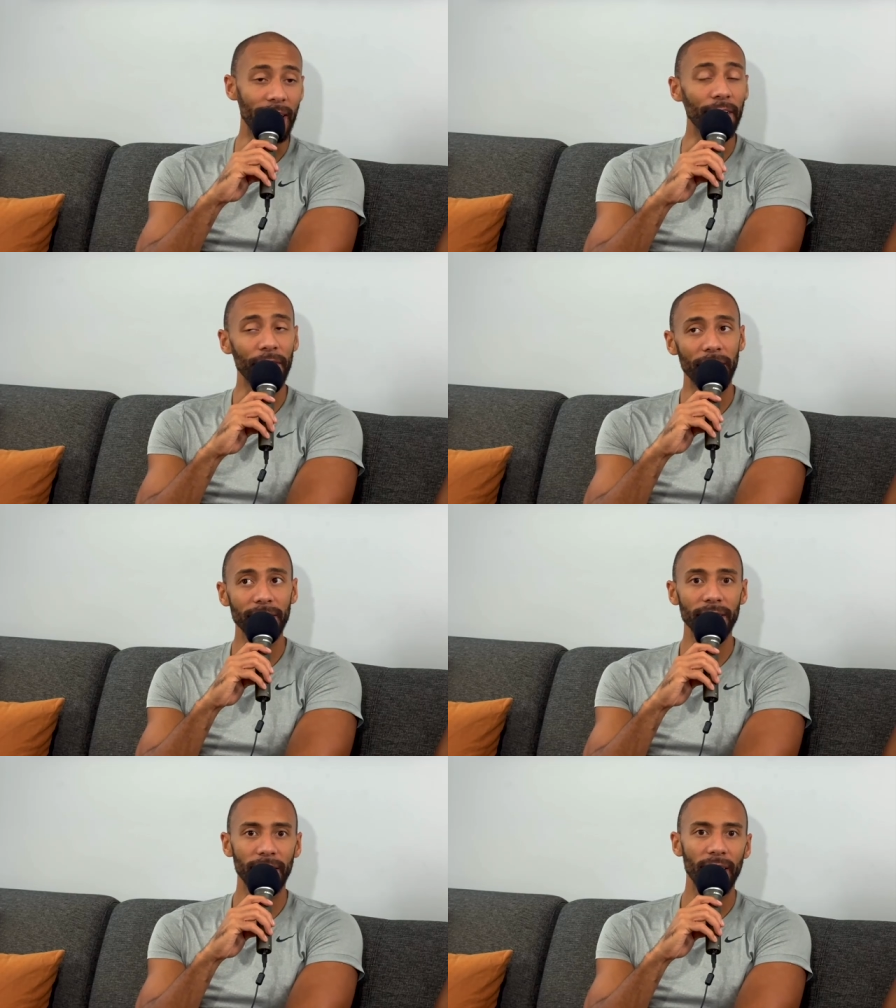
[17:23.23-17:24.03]
And if it is
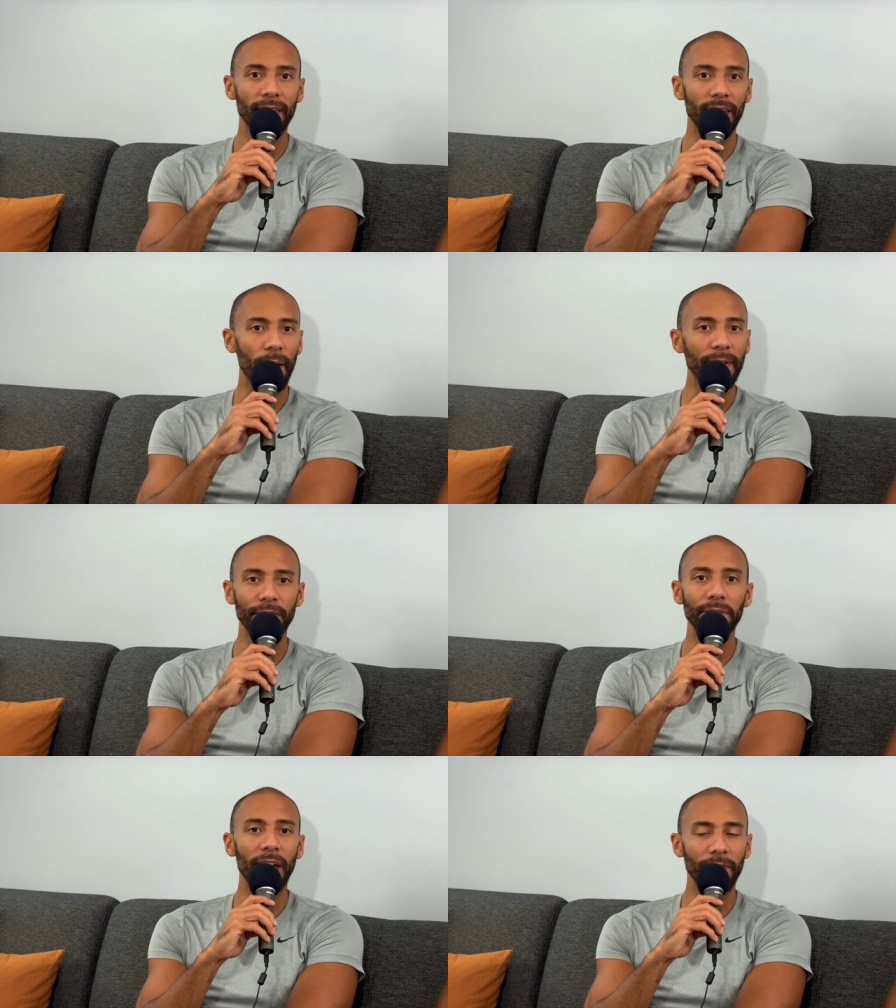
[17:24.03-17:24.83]
a scare, I mean,
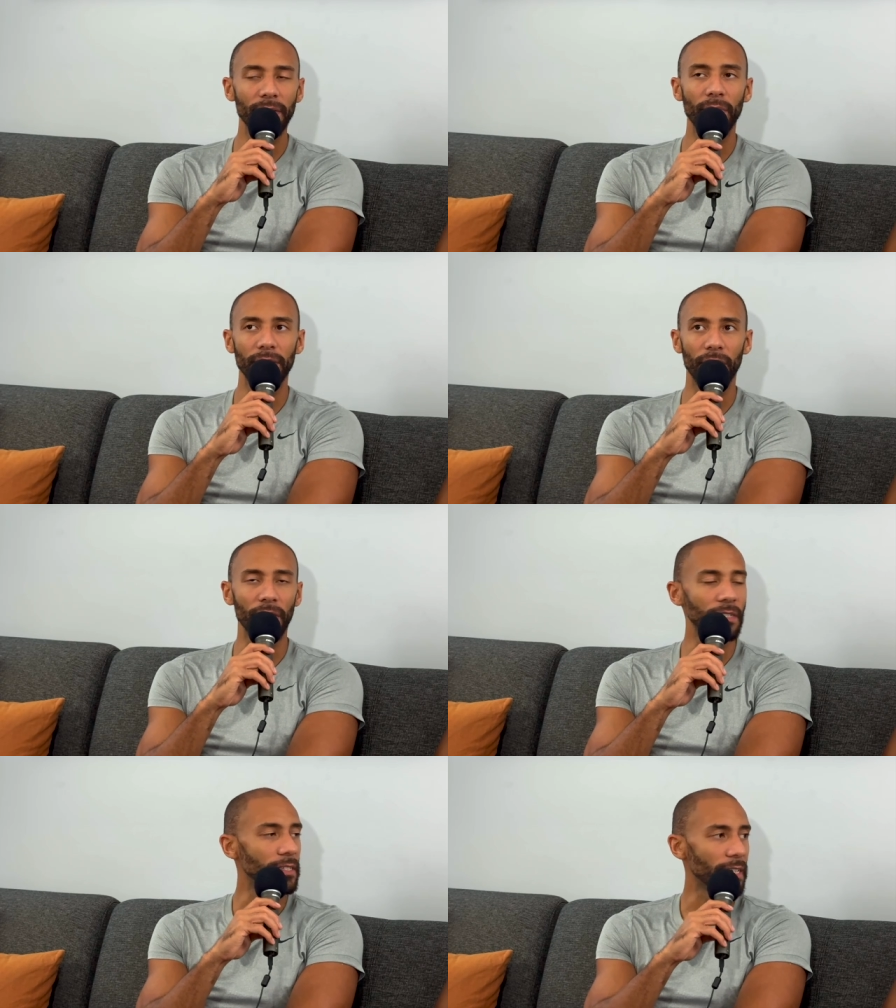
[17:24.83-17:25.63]
you definitely want to
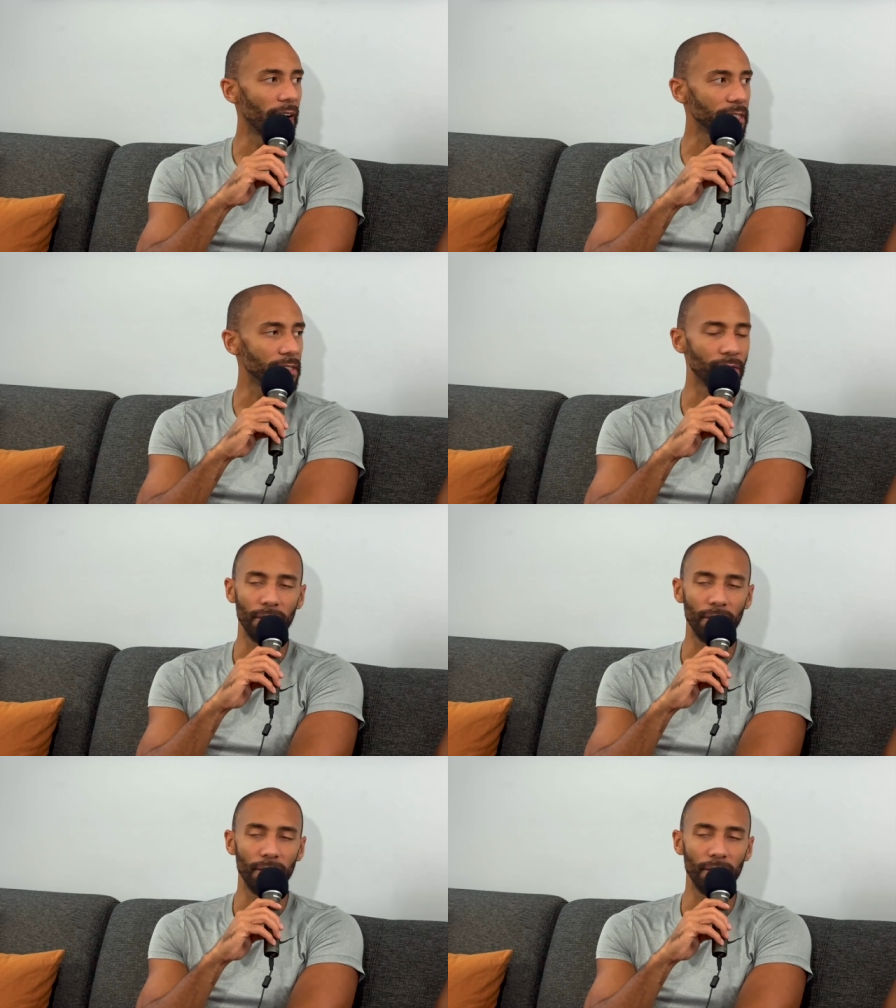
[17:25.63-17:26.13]
talk to your doctor,